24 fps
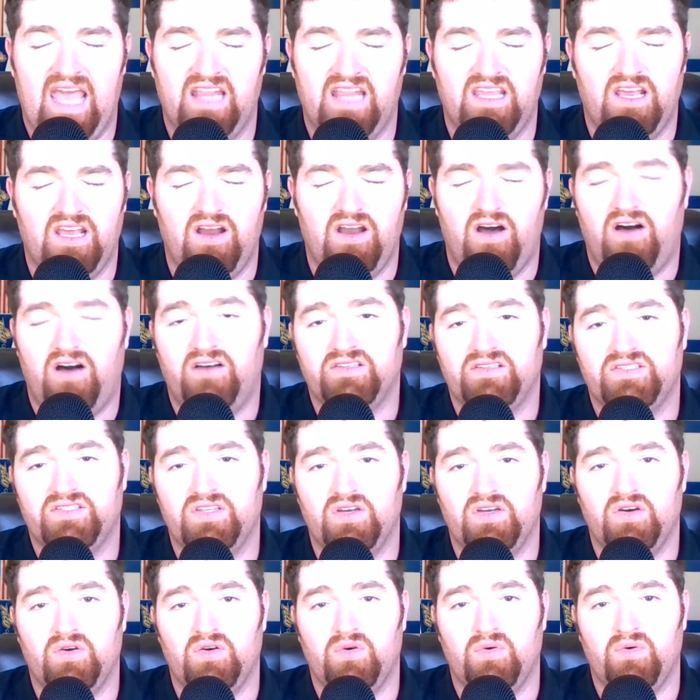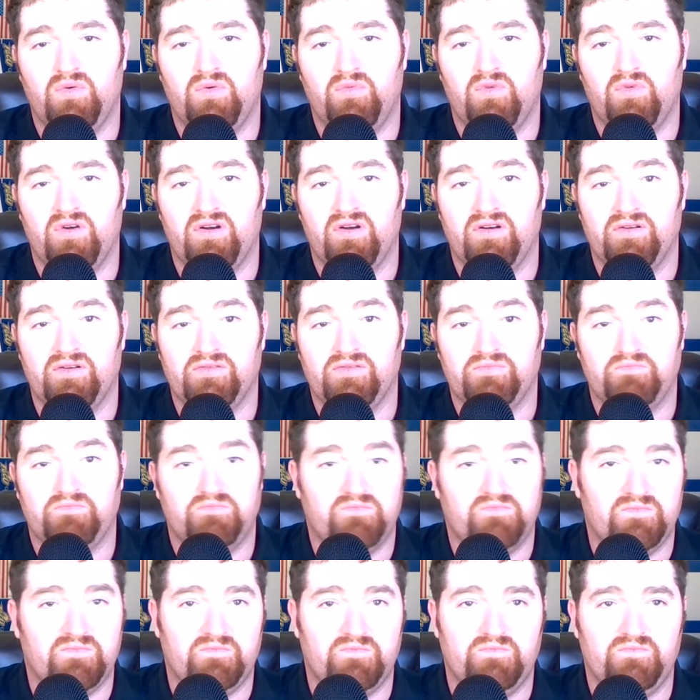and then also
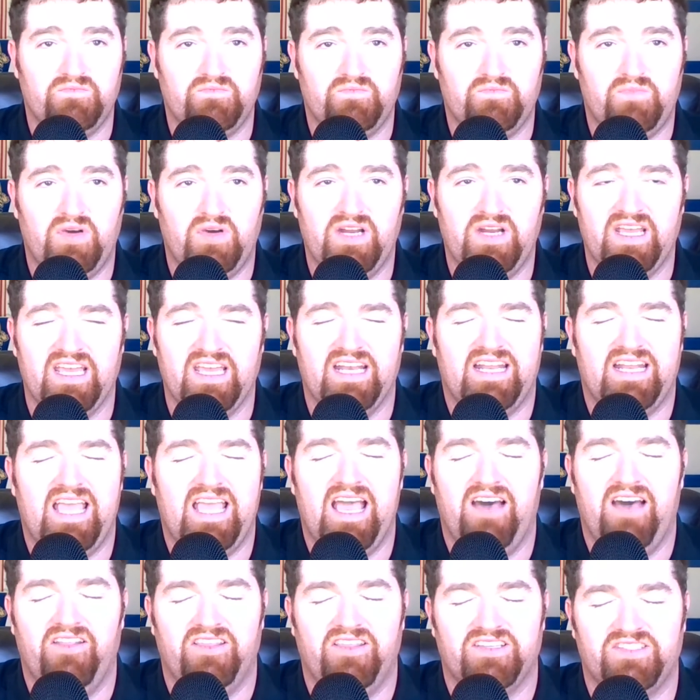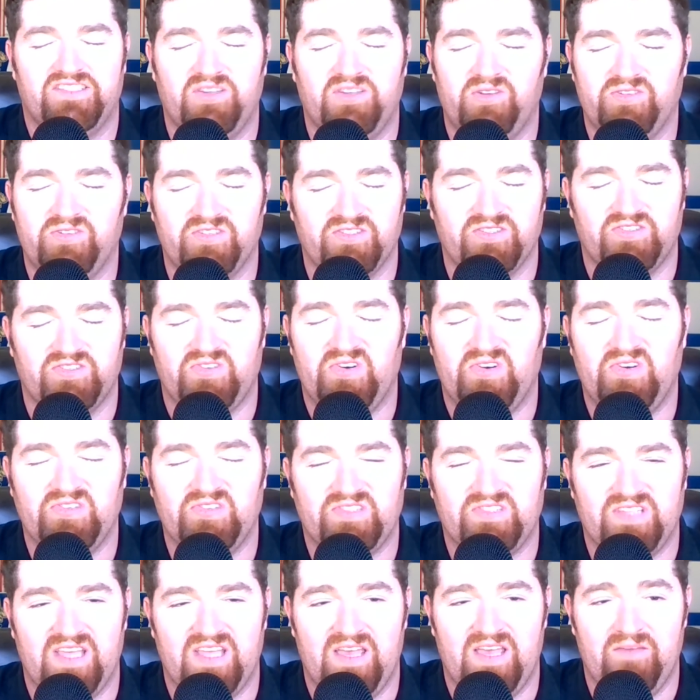were putting it down the soldiers'
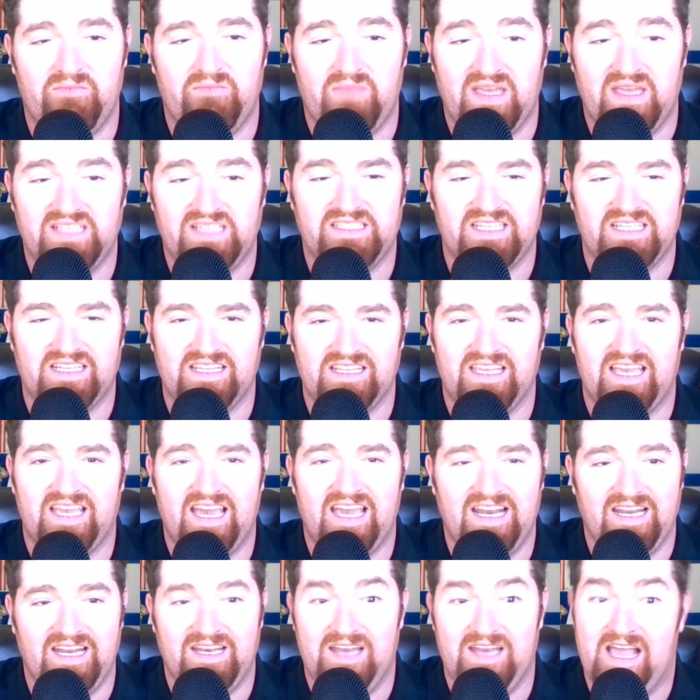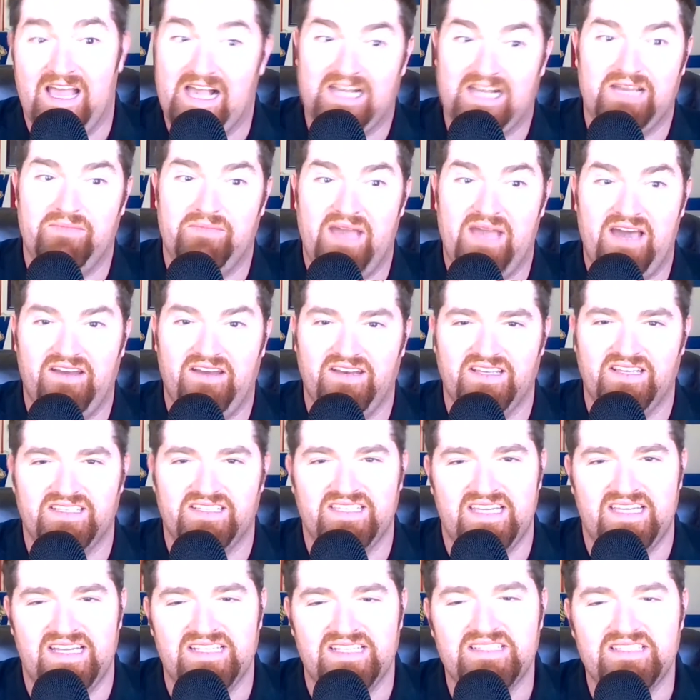throats to basically kind of knock them out
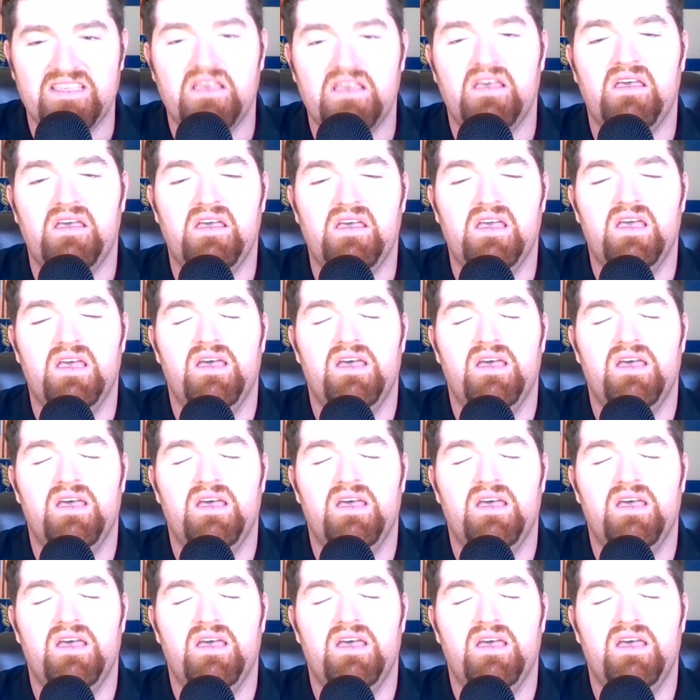in a sense,